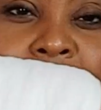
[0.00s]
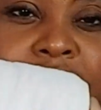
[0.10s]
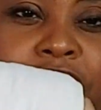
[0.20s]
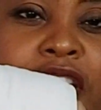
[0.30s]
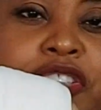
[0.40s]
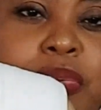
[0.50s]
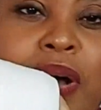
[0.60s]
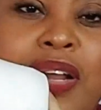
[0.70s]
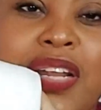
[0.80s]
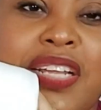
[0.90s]
The first
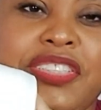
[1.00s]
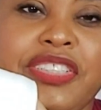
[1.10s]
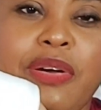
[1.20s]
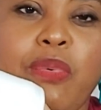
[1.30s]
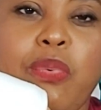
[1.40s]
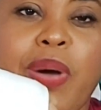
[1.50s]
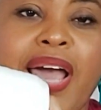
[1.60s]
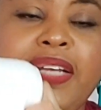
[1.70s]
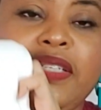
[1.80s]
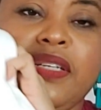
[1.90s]
one is a
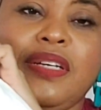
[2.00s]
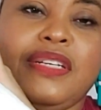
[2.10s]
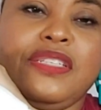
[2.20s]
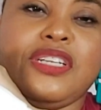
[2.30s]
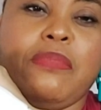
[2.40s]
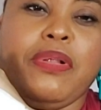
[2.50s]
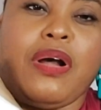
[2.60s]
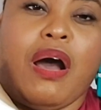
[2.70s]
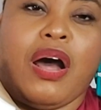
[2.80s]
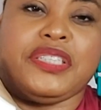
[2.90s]
white double
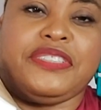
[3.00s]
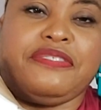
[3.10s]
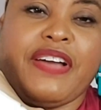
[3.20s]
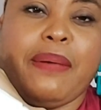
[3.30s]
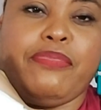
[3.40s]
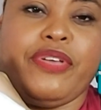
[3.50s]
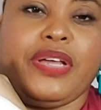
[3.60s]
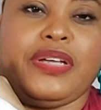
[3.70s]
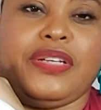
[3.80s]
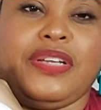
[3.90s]
gauze fabric
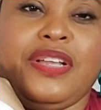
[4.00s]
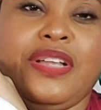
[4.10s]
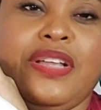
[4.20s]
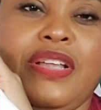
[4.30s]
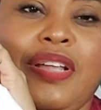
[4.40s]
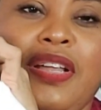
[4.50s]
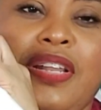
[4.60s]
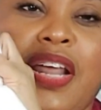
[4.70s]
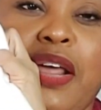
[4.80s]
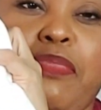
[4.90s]

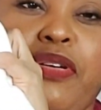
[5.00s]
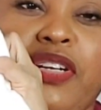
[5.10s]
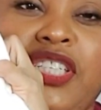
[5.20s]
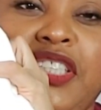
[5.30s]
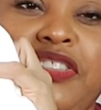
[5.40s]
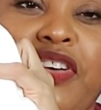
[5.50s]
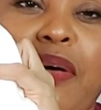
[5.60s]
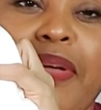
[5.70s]
that I purchased from